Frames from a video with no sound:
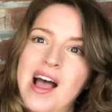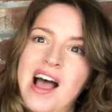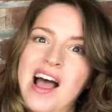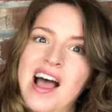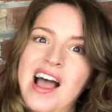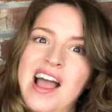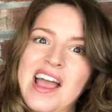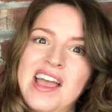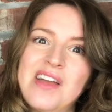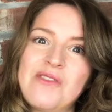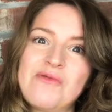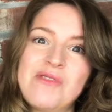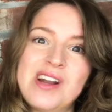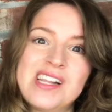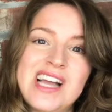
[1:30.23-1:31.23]
I
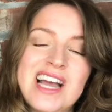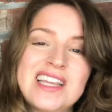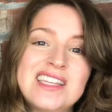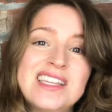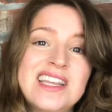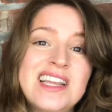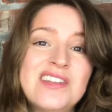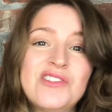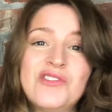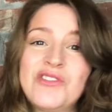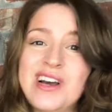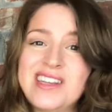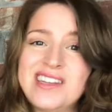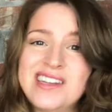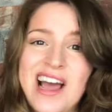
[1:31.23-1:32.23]
realized he's
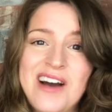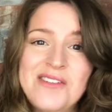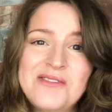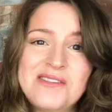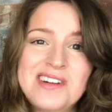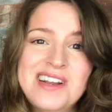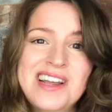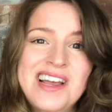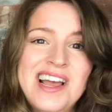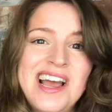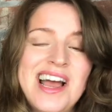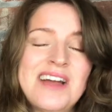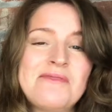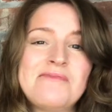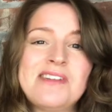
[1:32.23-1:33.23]
stressed out.
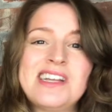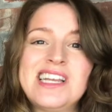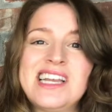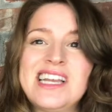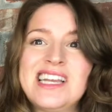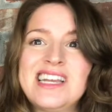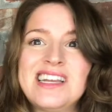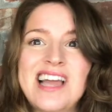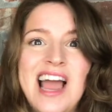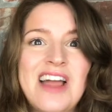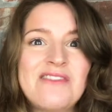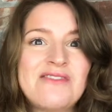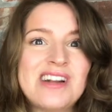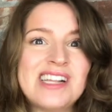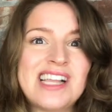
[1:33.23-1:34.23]
I
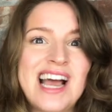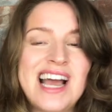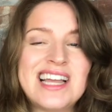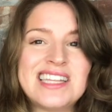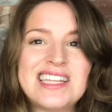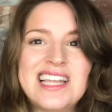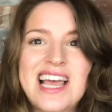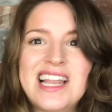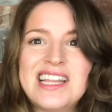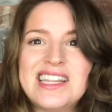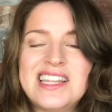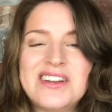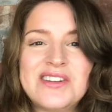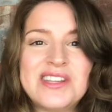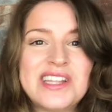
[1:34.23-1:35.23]
realized that
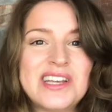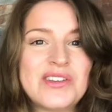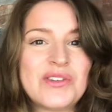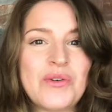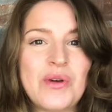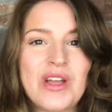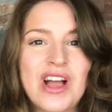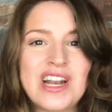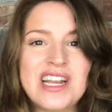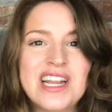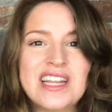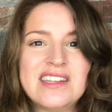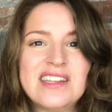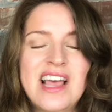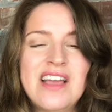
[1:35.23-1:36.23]
there's things going on in
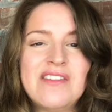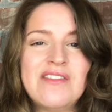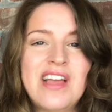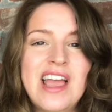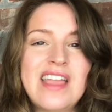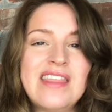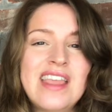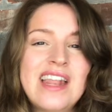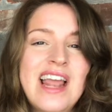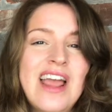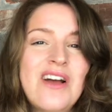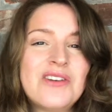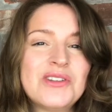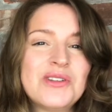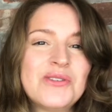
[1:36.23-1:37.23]
his life. And then
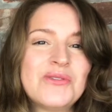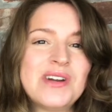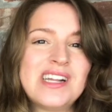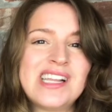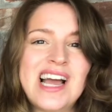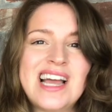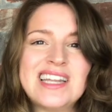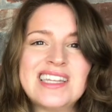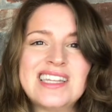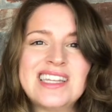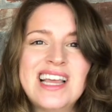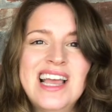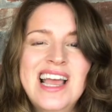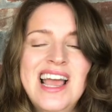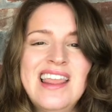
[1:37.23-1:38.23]
I also
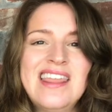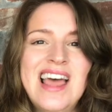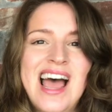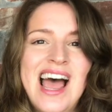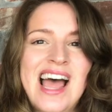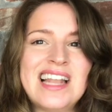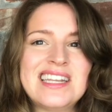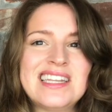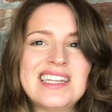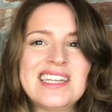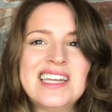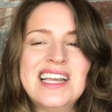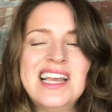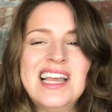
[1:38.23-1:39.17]
realized that